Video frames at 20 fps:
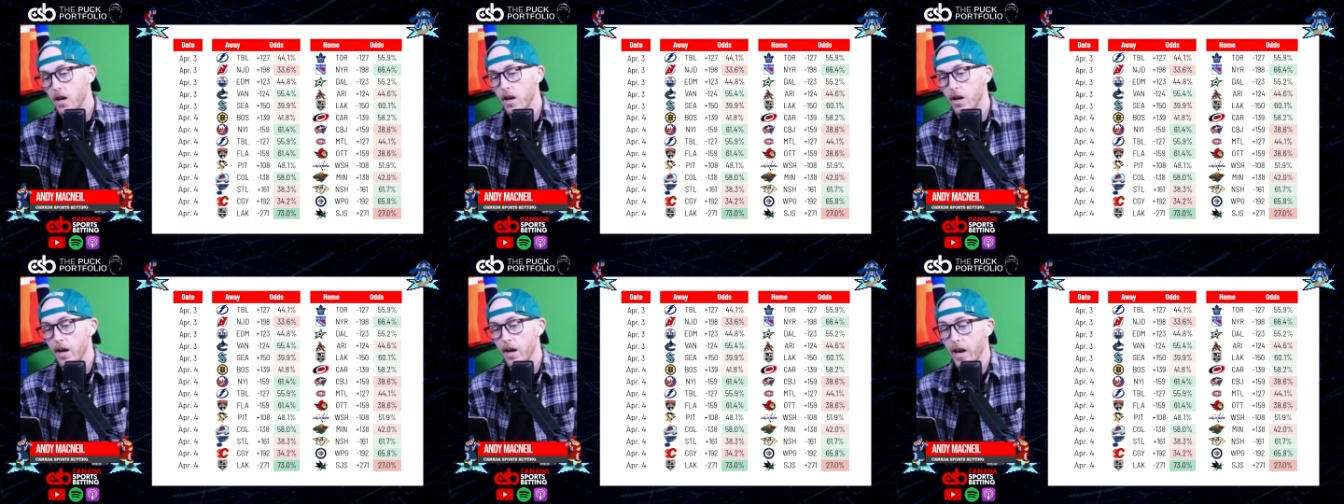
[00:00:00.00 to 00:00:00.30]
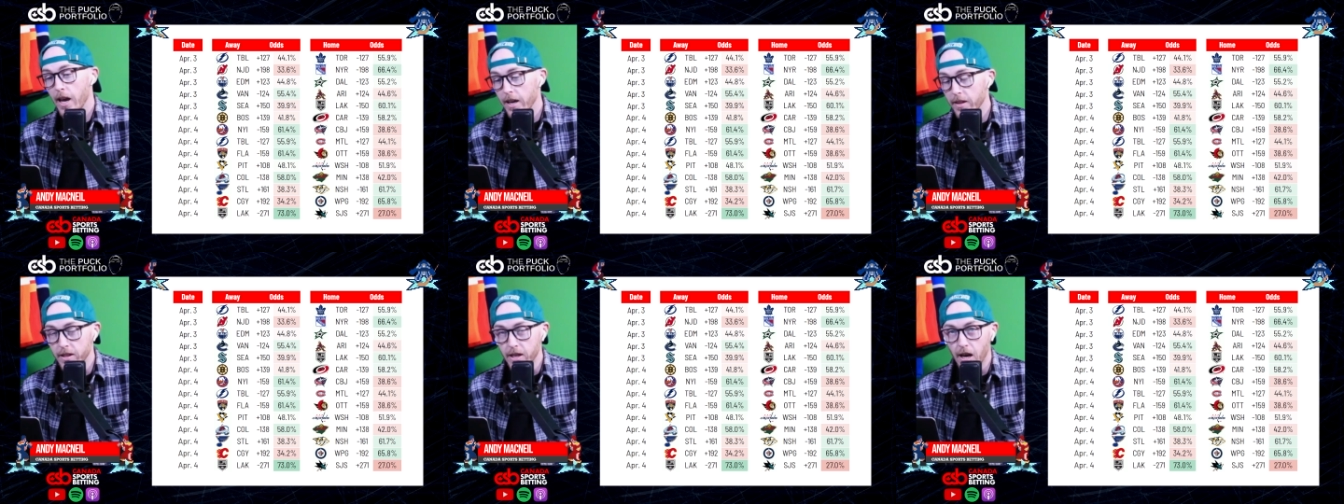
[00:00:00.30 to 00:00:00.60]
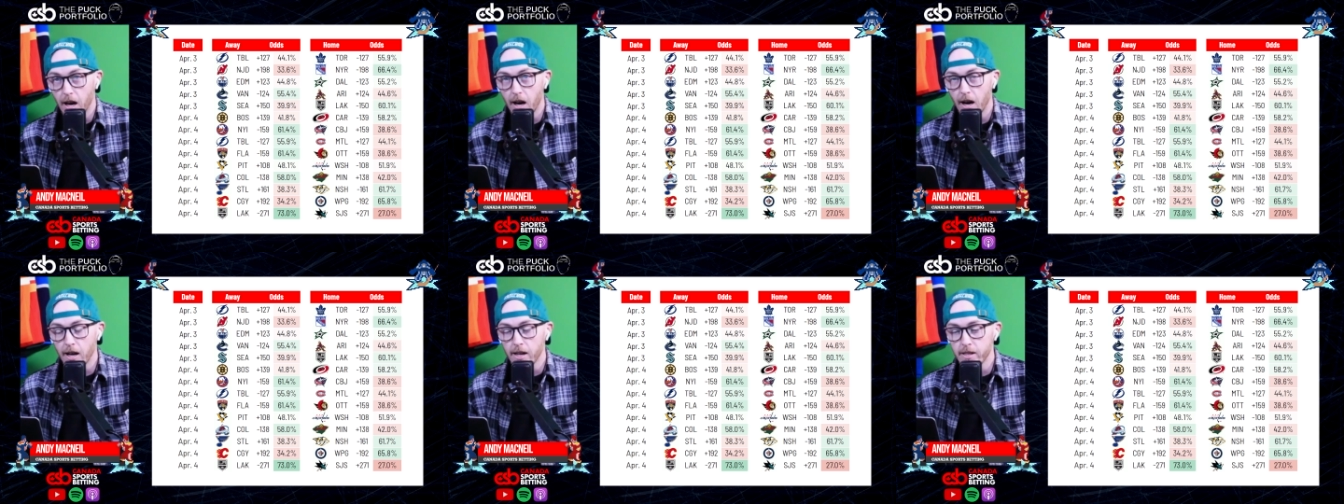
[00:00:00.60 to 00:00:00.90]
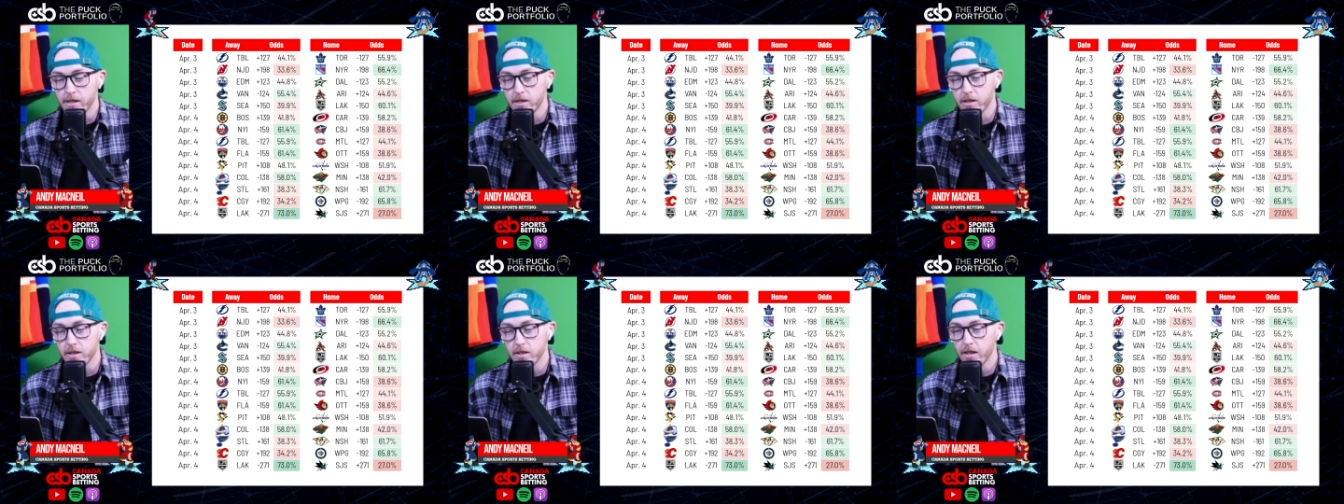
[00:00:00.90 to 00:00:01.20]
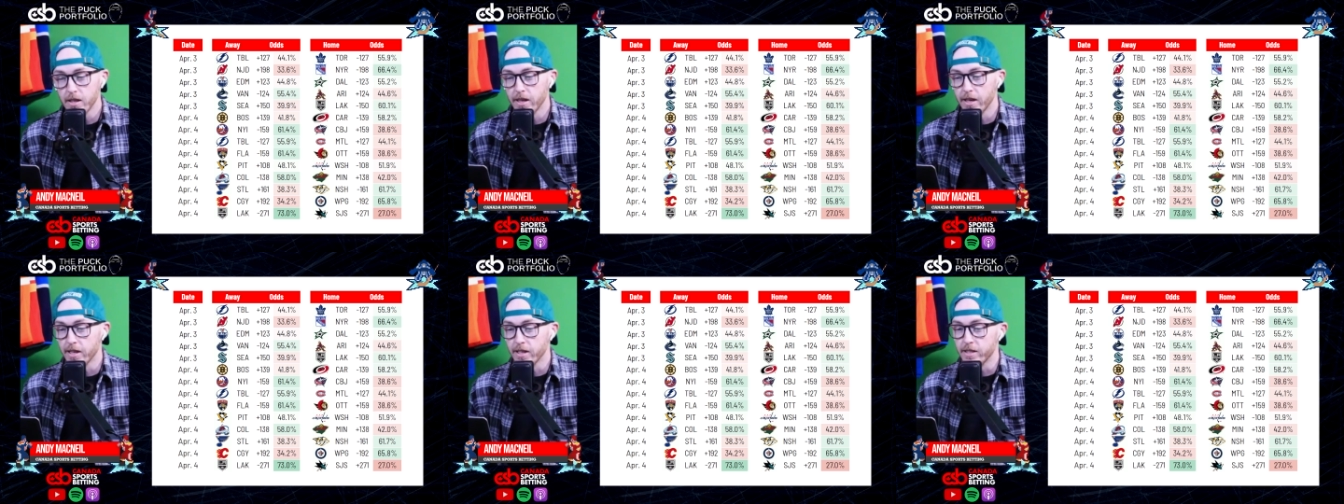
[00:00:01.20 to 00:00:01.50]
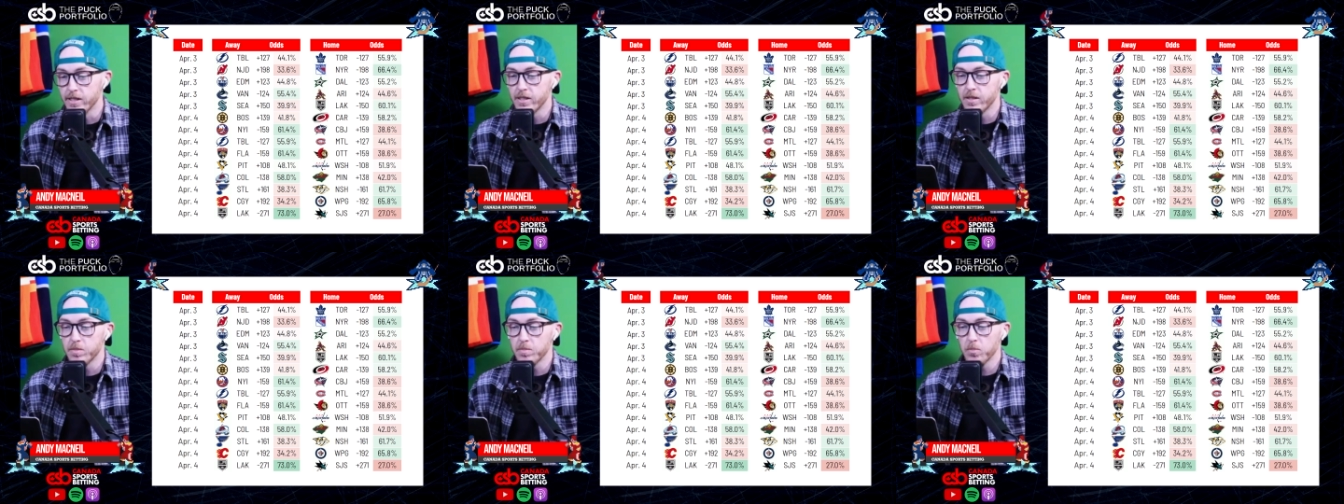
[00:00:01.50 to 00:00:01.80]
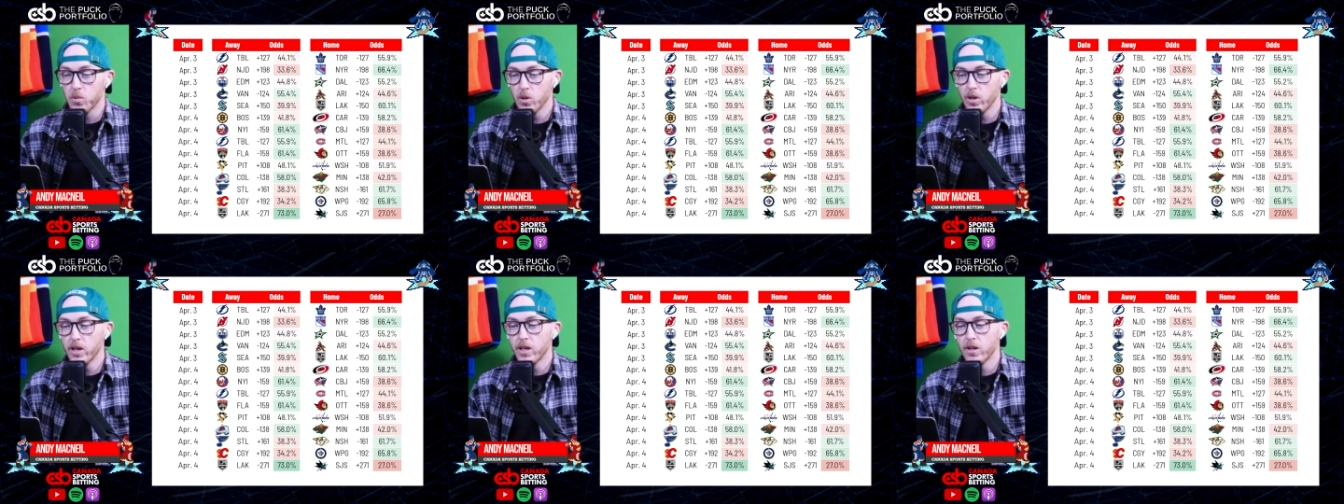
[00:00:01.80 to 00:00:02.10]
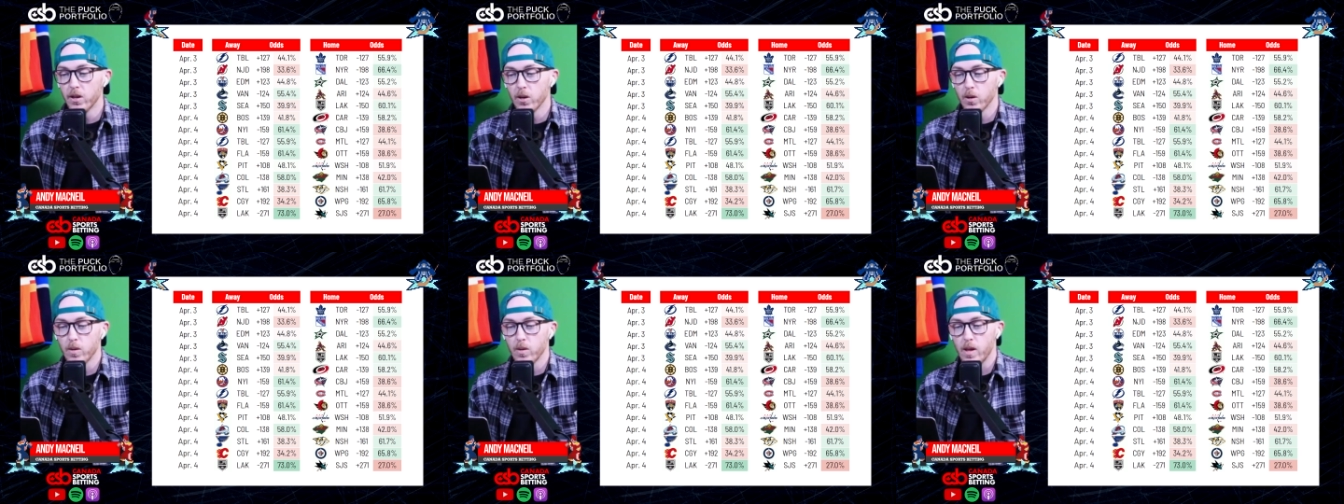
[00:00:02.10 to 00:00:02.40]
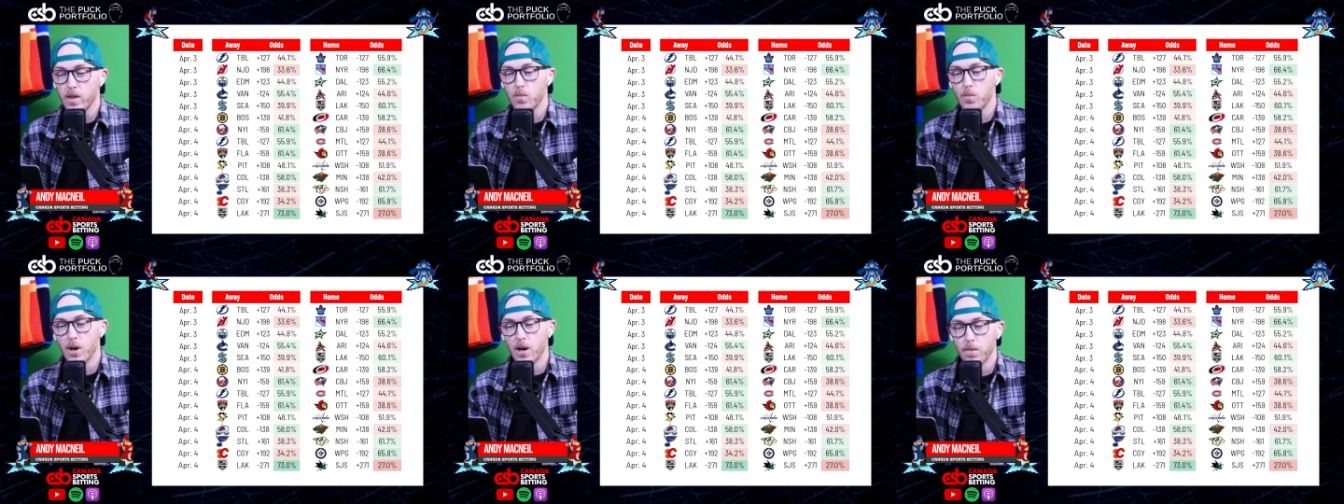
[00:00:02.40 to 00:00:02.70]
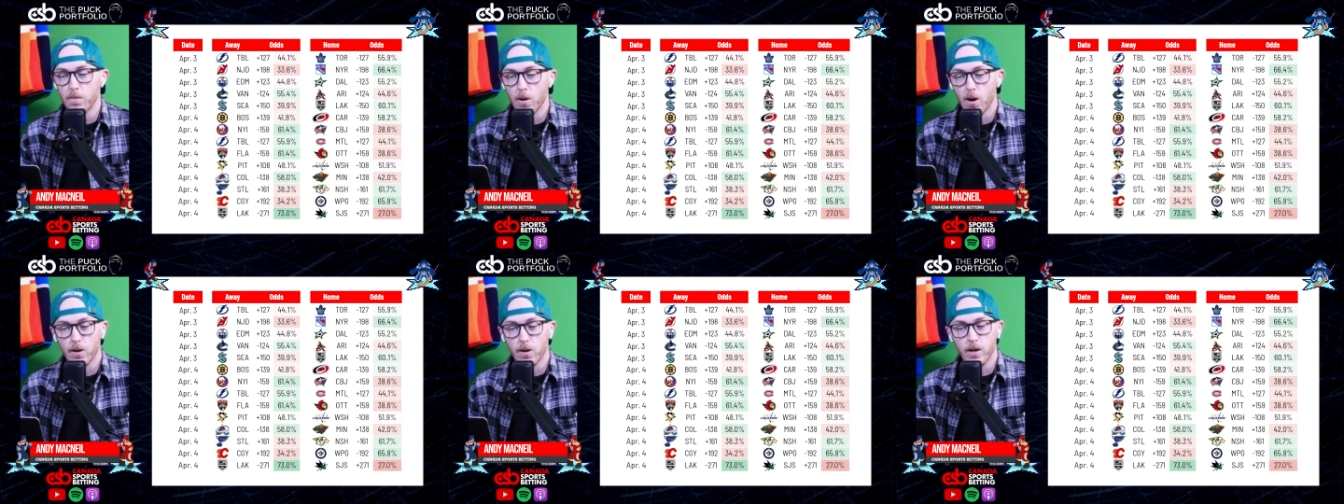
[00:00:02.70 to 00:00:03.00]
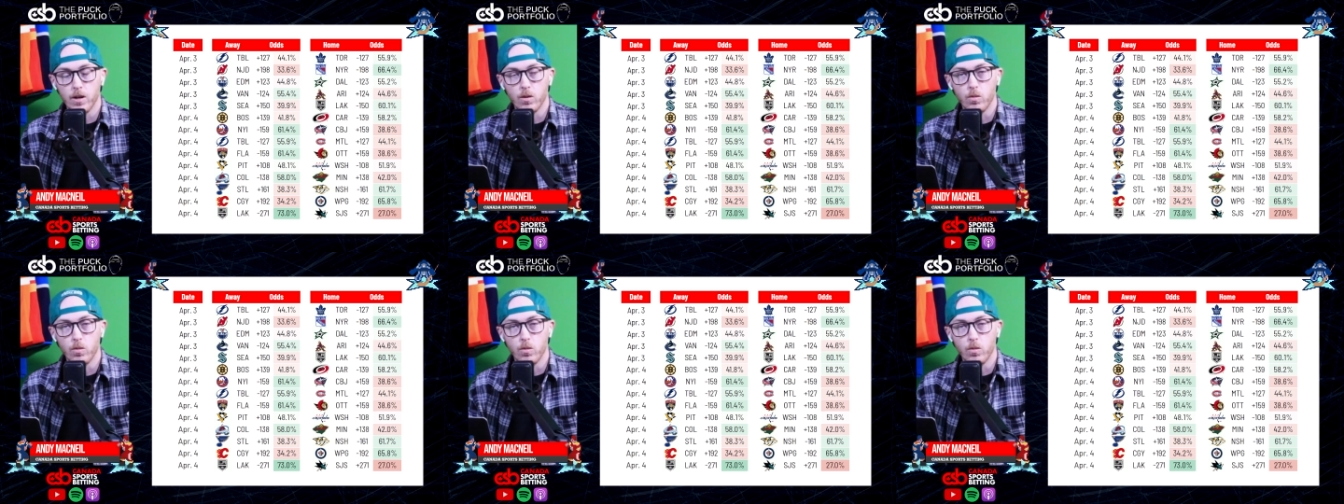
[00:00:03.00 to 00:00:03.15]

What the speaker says: and the odds, it's pretty clear that the betting market